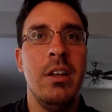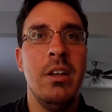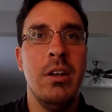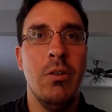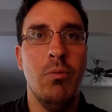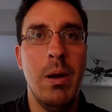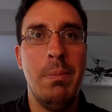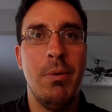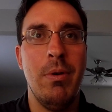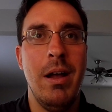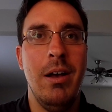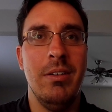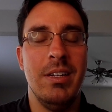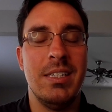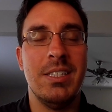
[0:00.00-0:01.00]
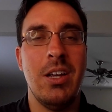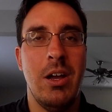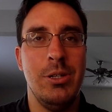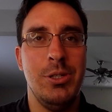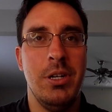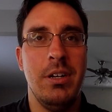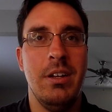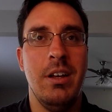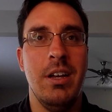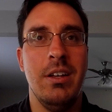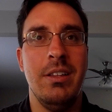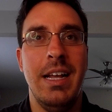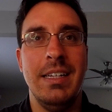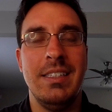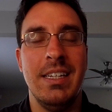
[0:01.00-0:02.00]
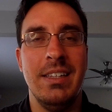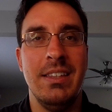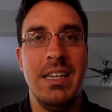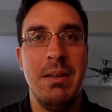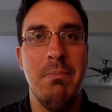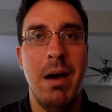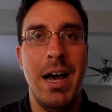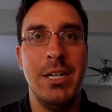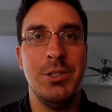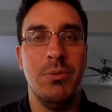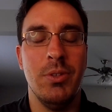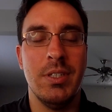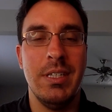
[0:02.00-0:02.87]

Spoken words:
whip-around discussion. That's in the module